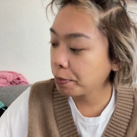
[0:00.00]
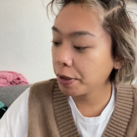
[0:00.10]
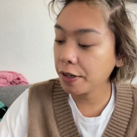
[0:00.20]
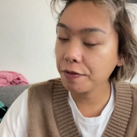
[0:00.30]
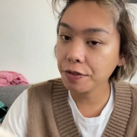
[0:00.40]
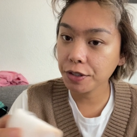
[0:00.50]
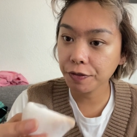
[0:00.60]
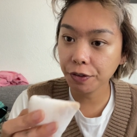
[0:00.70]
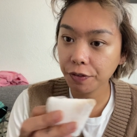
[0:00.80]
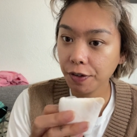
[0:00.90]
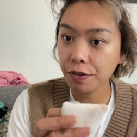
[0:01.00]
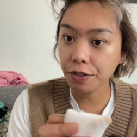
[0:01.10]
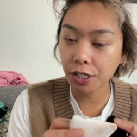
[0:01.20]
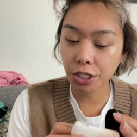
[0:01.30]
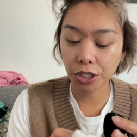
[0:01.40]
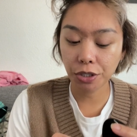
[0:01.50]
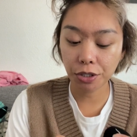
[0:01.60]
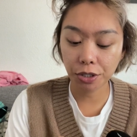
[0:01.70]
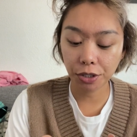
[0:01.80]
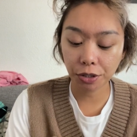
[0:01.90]
puffs for foundation
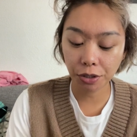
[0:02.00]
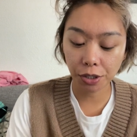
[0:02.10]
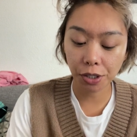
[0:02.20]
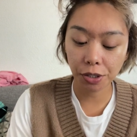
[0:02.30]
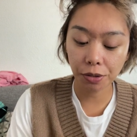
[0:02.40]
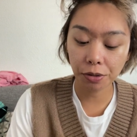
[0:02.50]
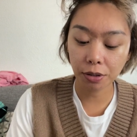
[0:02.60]
still though.